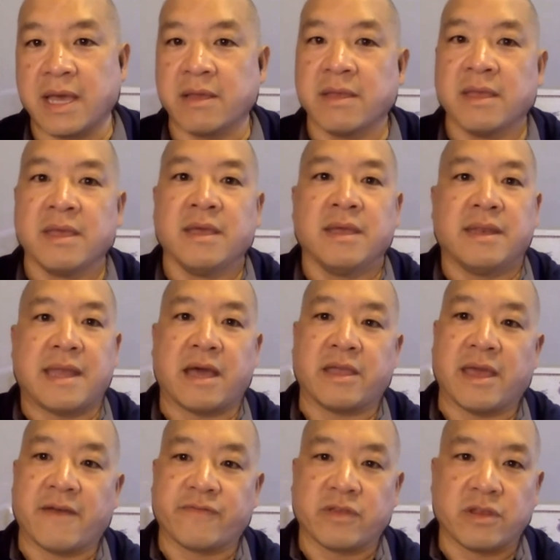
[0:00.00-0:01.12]
now, now
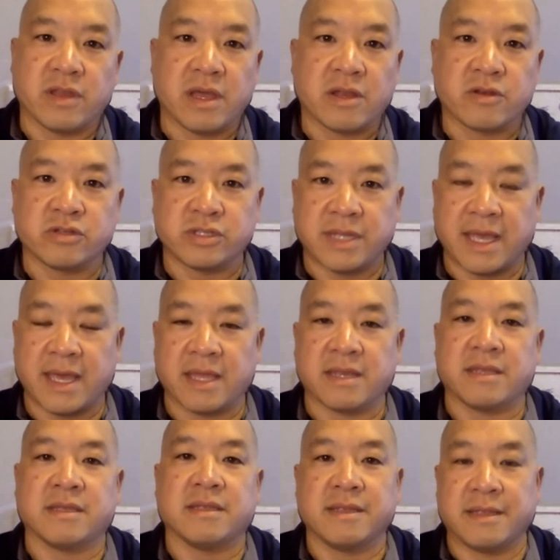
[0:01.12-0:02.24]
you have to
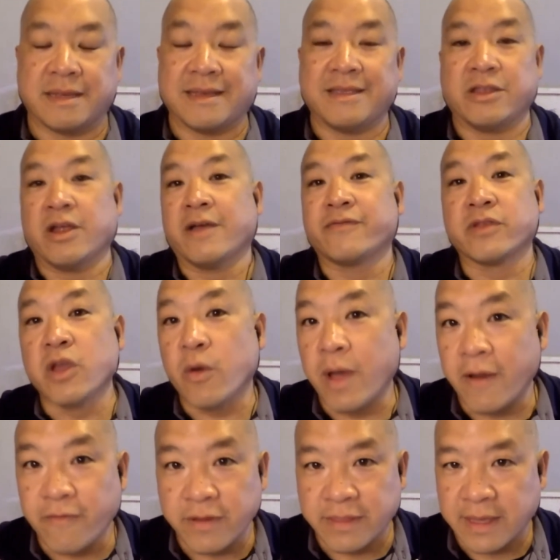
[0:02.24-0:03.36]
understand, you, you don't have to know
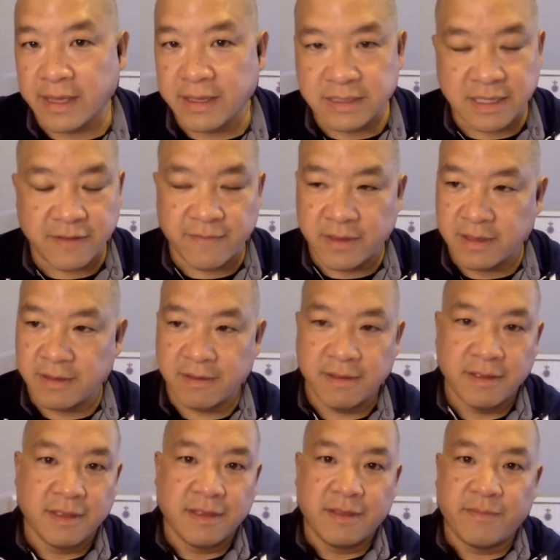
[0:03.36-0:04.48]
everything because even
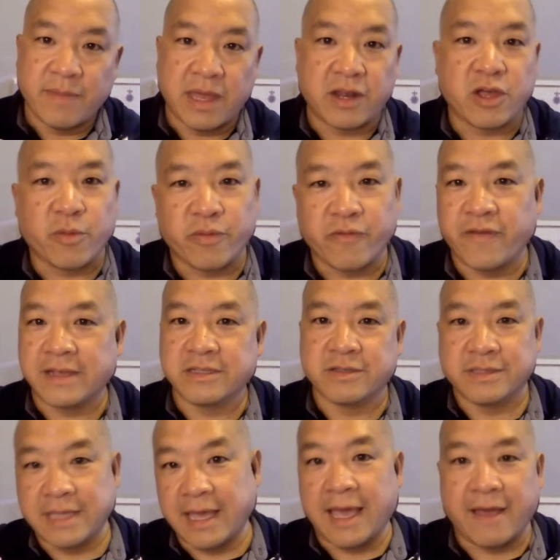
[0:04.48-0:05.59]
medical
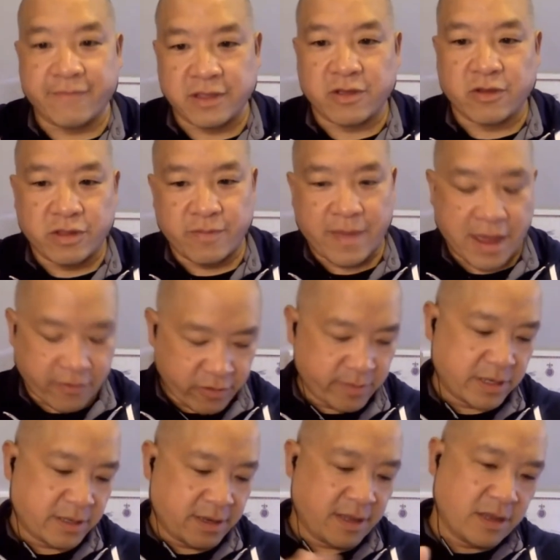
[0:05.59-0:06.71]
professionals they have to go to the back
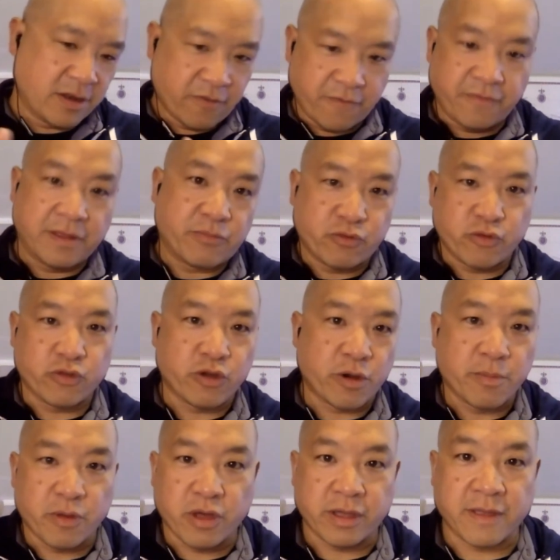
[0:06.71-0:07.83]
room and you know flip through
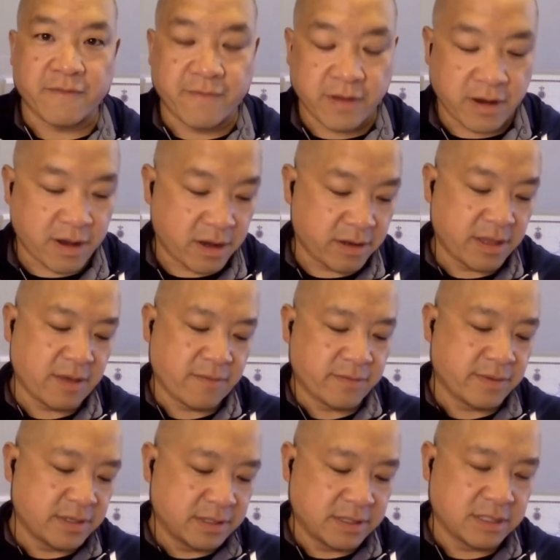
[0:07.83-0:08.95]
their book and figure out okay well
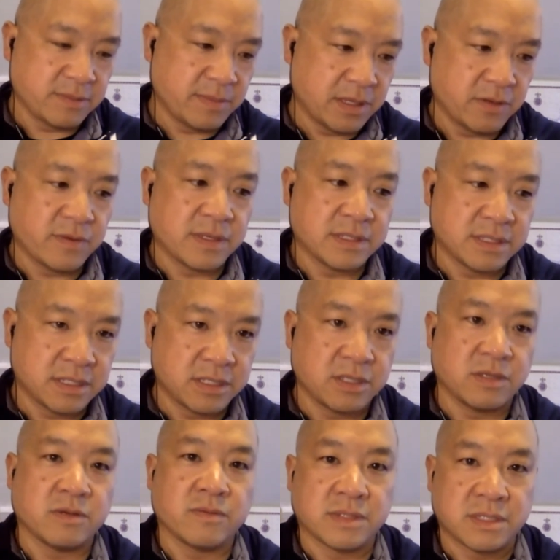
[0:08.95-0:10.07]
what does this mean what does this
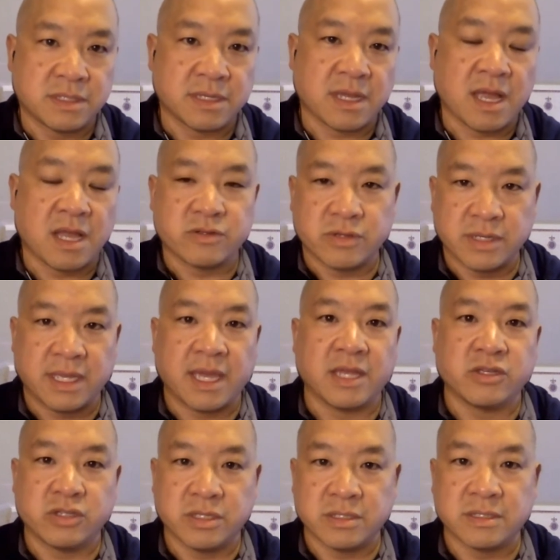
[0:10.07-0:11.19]
do what's the
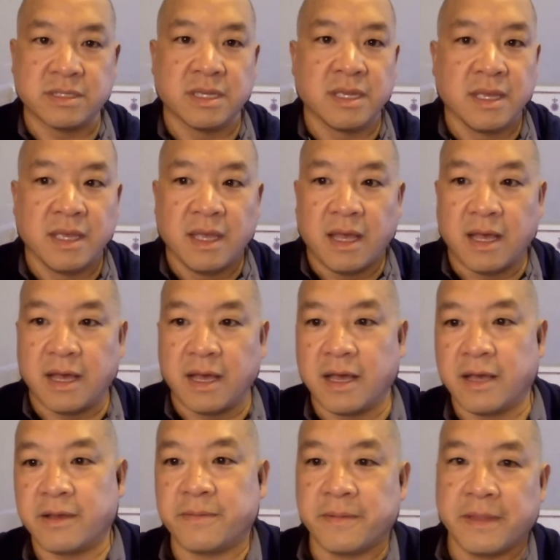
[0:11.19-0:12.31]
contraindications
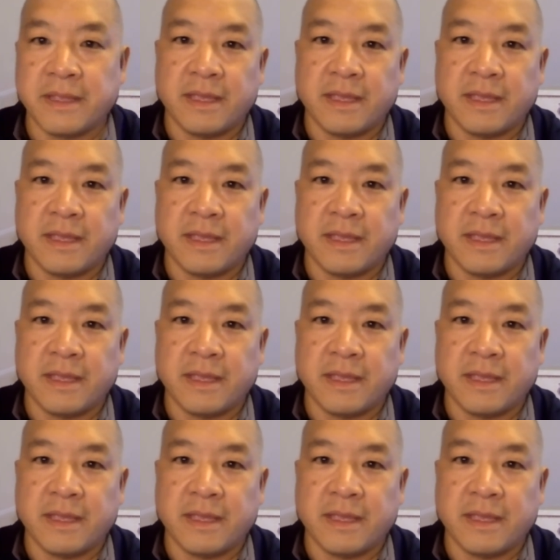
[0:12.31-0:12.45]
uh,